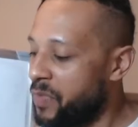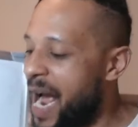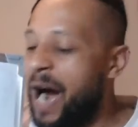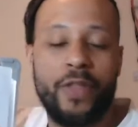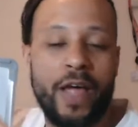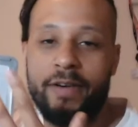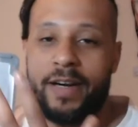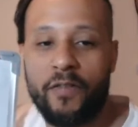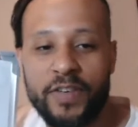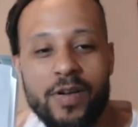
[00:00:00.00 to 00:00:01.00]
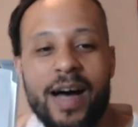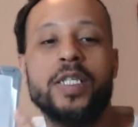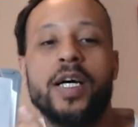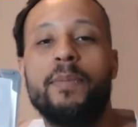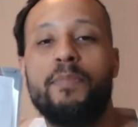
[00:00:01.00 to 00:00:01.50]
out there enough. It's not
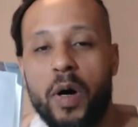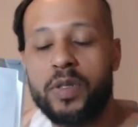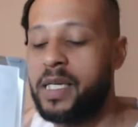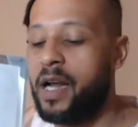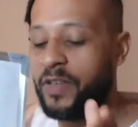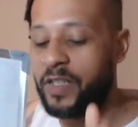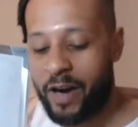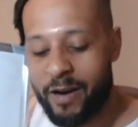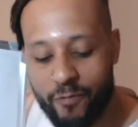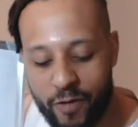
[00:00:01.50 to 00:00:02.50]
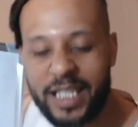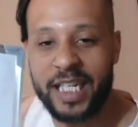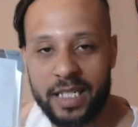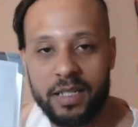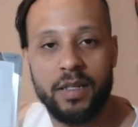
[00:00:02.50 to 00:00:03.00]
outside the box enough. It's very
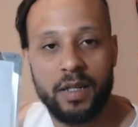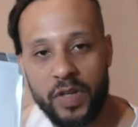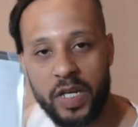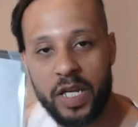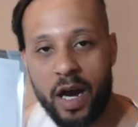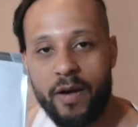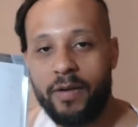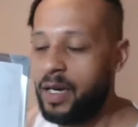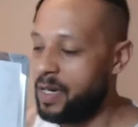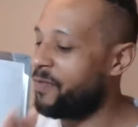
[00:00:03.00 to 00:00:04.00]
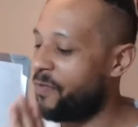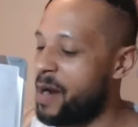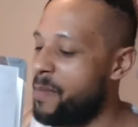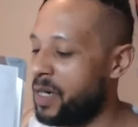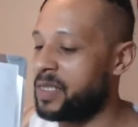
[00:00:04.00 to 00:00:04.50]
rigid. You know, it's
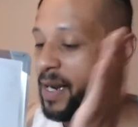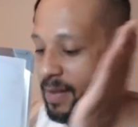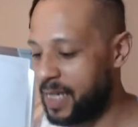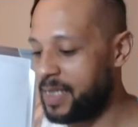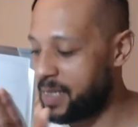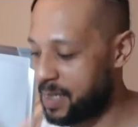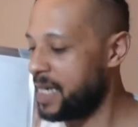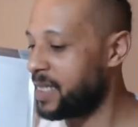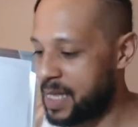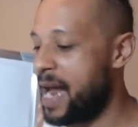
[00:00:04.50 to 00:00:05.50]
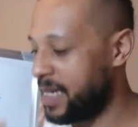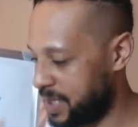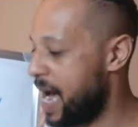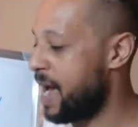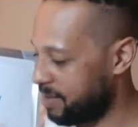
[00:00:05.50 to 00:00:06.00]
very much like this is this and that is
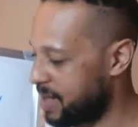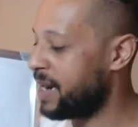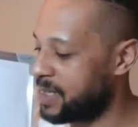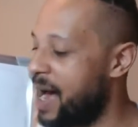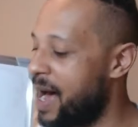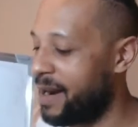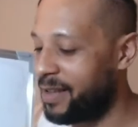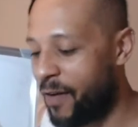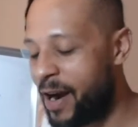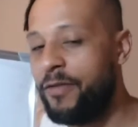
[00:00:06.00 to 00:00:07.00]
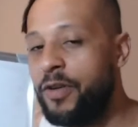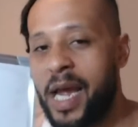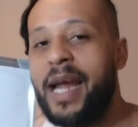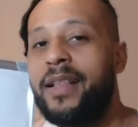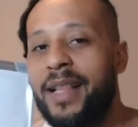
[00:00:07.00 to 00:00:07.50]
that and that is that. And it's very
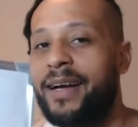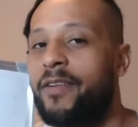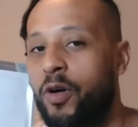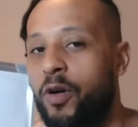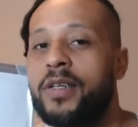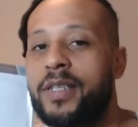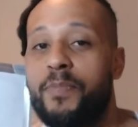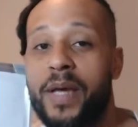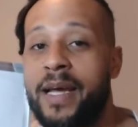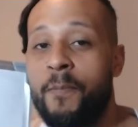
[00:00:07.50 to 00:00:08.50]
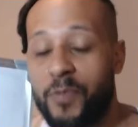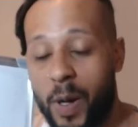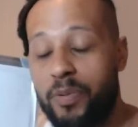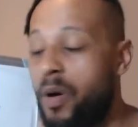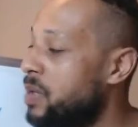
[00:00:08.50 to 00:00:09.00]
routine. And that, of course, can be a
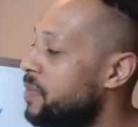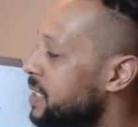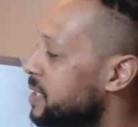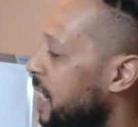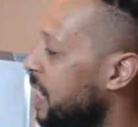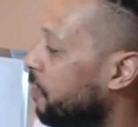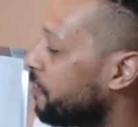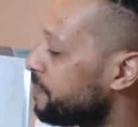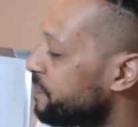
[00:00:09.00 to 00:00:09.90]
problem in itself.